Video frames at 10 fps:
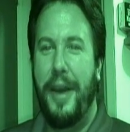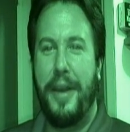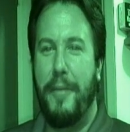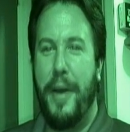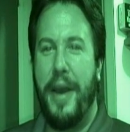Yeah, I
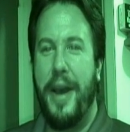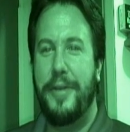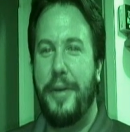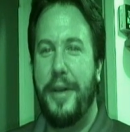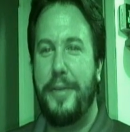gave him my
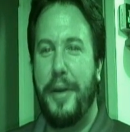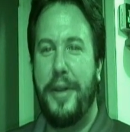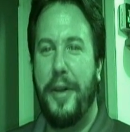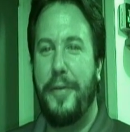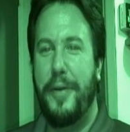address, my
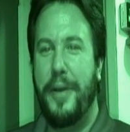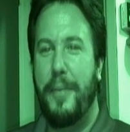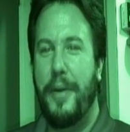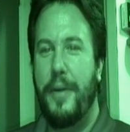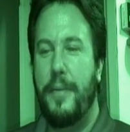telephone
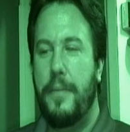number.